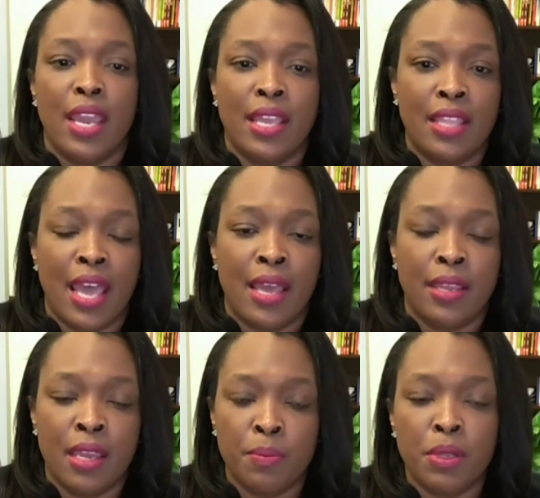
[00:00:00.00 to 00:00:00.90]
and that
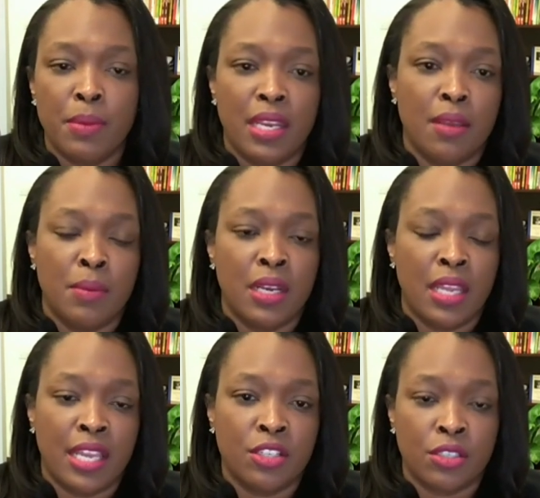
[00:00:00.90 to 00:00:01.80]
implementing
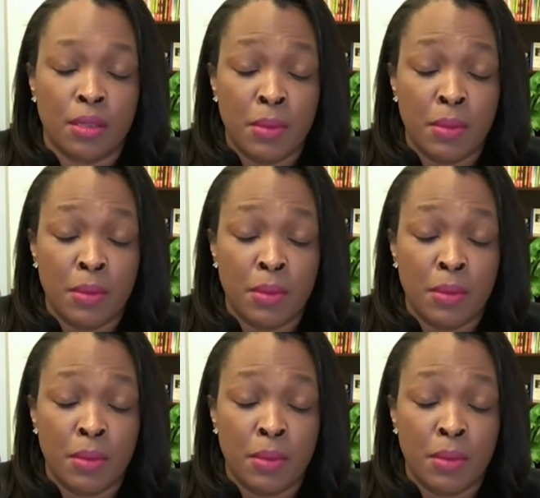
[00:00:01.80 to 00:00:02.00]
mitigation,